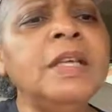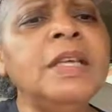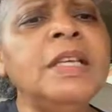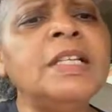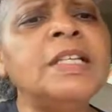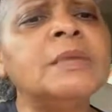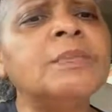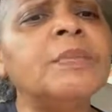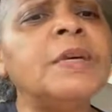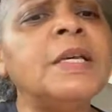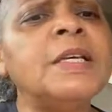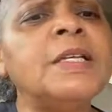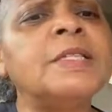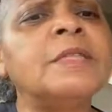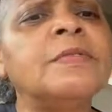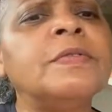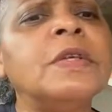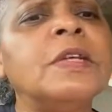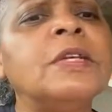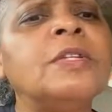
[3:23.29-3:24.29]
He speaks
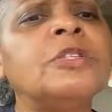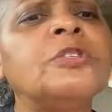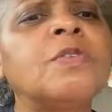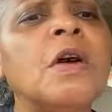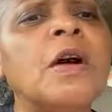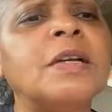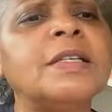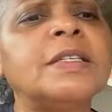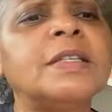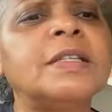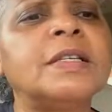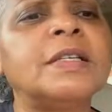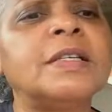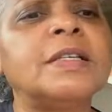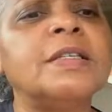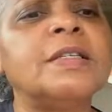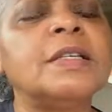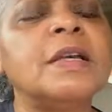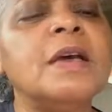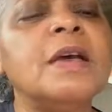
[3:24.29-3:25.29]
of the
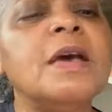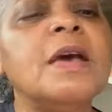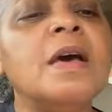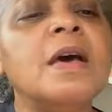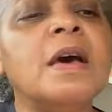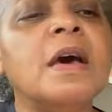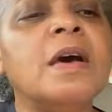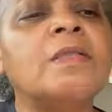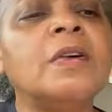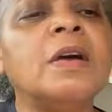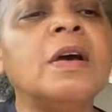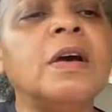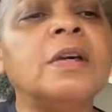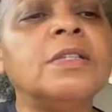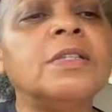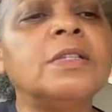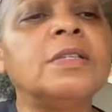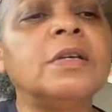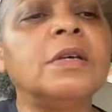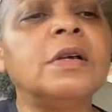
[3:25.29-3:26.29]
atrocities of,
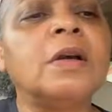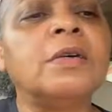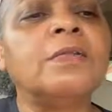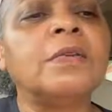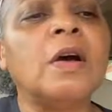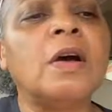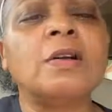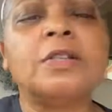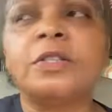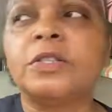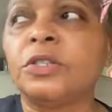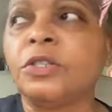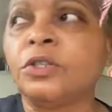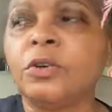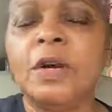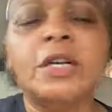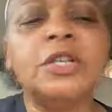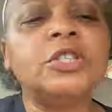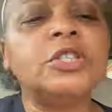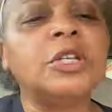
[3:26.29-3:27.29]
con of
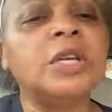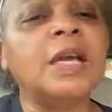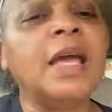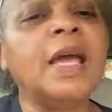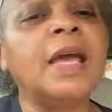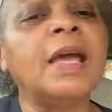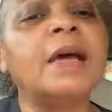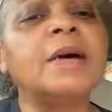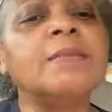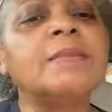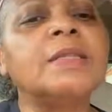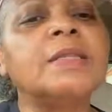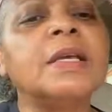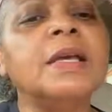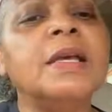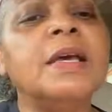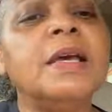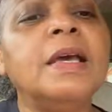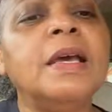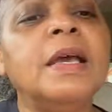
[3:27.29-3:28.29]
concentration camps,
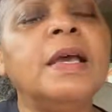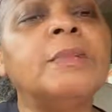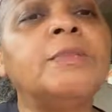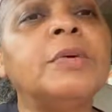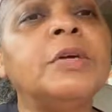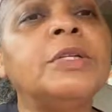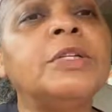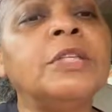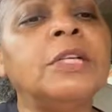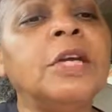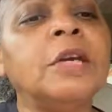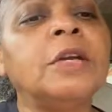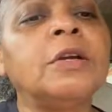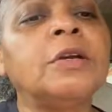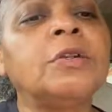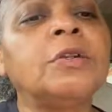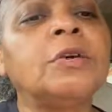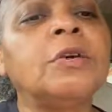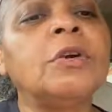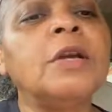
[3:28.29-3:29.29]
in
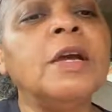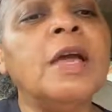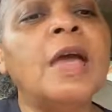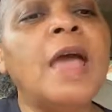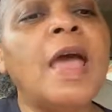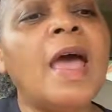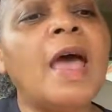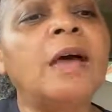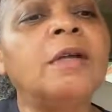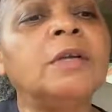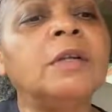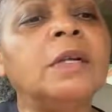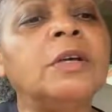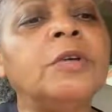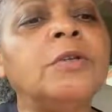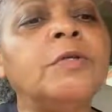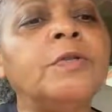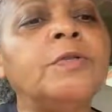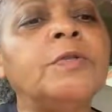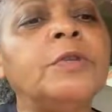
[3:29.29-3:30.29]
particular, how
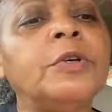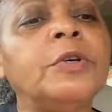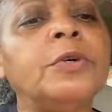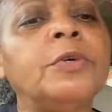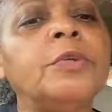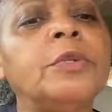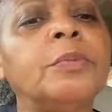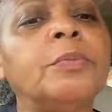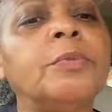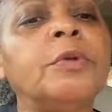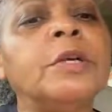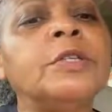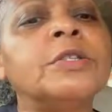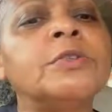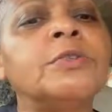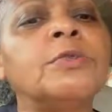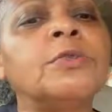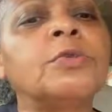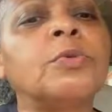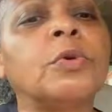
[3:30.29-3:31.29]
little food the
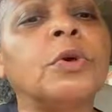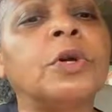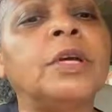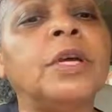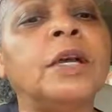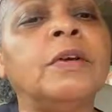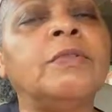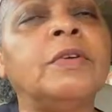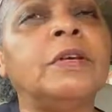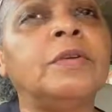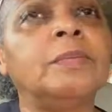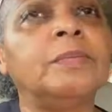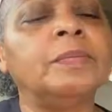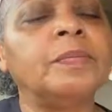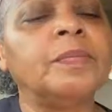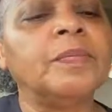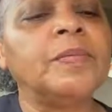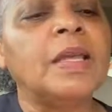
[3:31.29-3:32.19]
prisoners were given.